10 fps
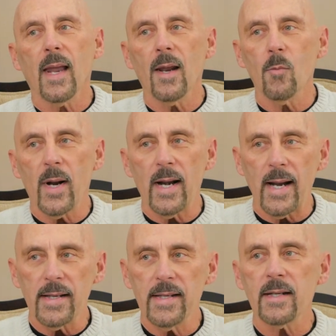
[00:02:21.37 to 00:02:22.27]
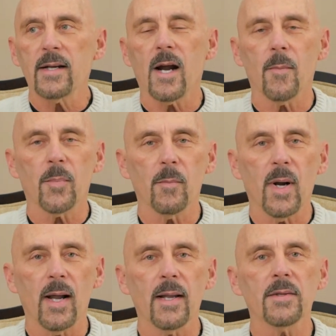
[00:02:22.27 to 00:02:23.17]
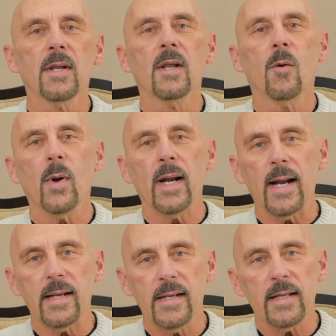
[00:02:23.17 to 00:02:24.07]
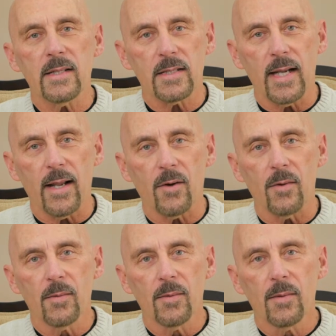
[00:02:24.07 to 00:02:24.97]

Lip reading: And when I did compromise, when I did settle,